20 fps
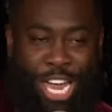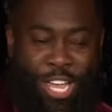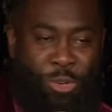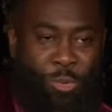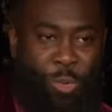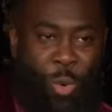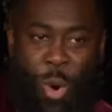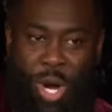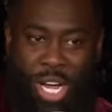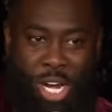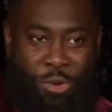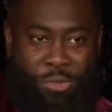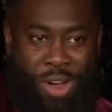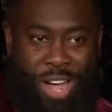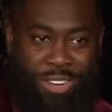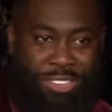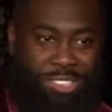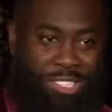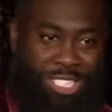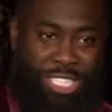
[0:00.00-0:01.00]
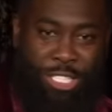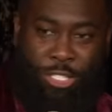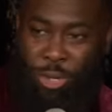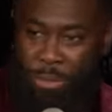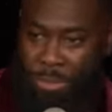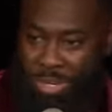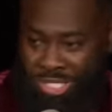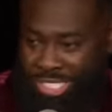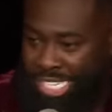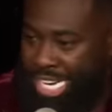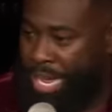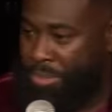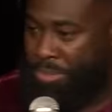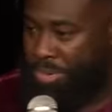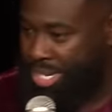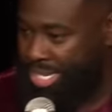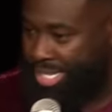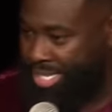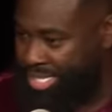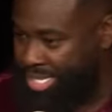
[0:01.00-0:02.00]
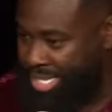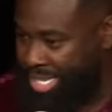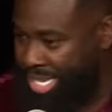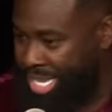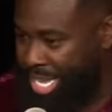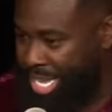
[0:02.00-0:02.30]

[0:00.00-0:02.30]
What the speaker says: like, you're walking around and you're seeing so much celebrities.